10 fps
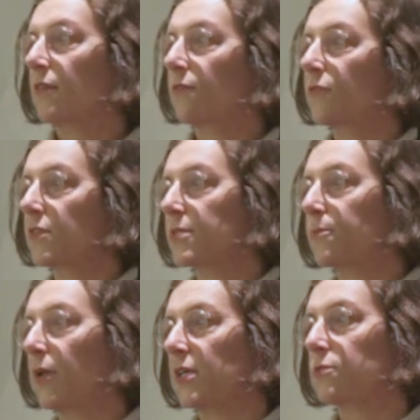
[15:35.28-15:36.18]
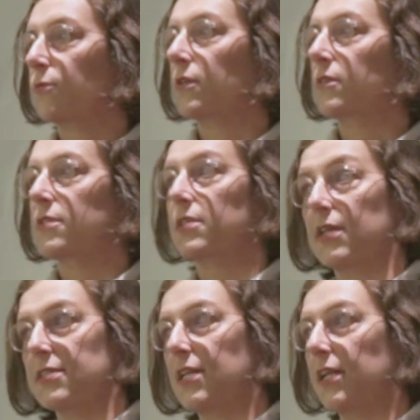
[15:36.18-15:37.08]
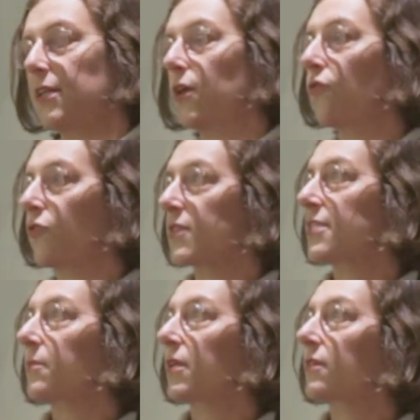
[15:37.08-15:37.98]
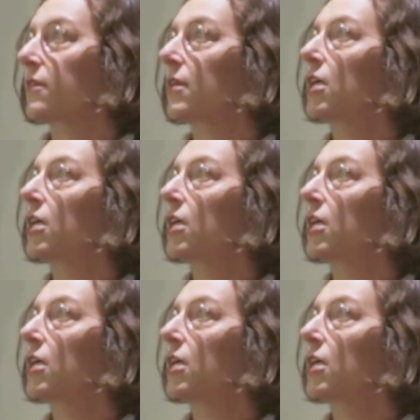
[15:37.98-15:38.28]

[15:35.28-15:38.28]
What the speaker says: and if it's +1, it's like slightly overestimated.